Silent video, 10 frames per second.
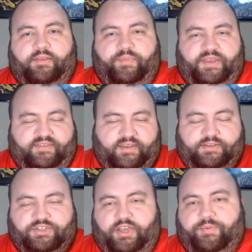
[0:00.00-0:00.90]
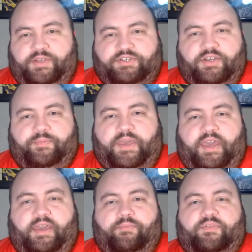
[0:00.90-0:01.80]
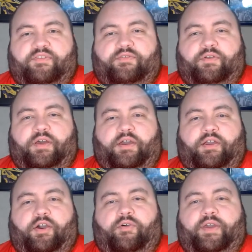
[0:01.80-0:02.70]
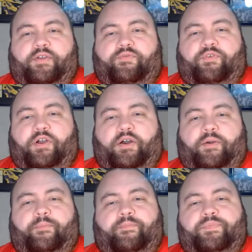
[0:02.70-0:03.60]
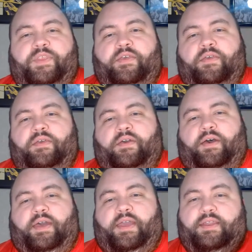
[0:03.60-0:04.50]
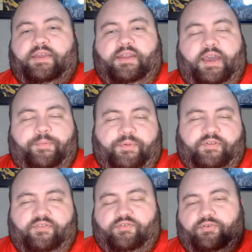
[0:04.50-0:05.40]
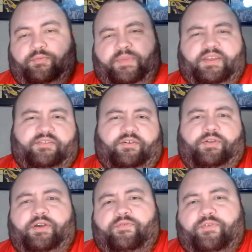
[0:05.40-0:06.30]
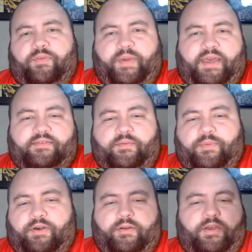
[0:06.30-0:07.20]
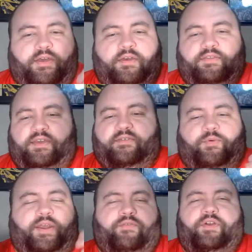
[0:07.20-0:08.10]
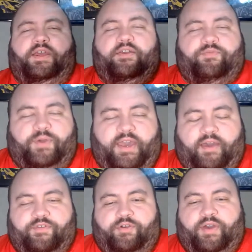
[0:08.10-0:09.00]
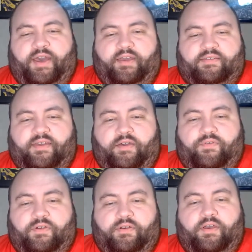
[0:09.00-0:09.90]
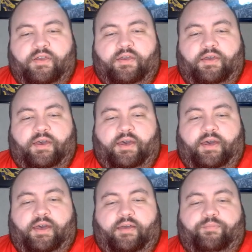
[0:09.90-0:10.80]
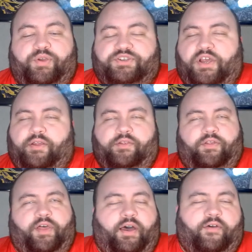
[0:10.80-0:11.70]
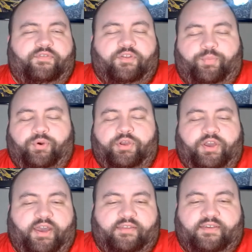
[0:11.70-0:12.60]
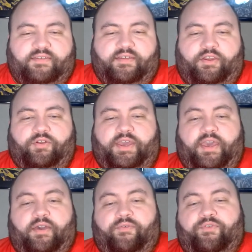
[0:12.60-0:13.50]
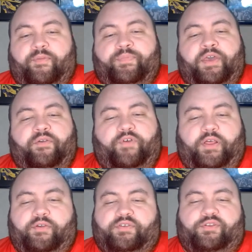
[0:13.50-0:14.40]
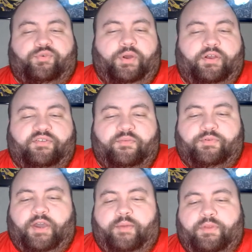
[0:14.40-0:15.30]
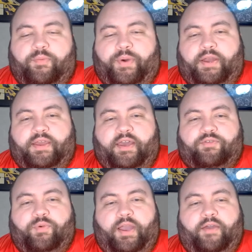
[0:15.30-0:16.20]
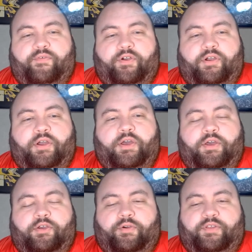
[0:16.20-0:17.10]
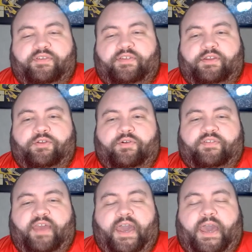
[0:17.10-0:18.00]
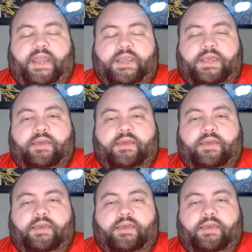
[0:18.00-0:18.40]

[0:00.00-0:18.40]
the Big Ten championship games uh, going from uh, Indianapolis to Minnesota for the basketball thing, whatever it is, we have you guys covered. Uh, appreciate all the love, support you guys continue to give. Follow us on Twitter, subscribe to the podcast wherever you are listening to us at.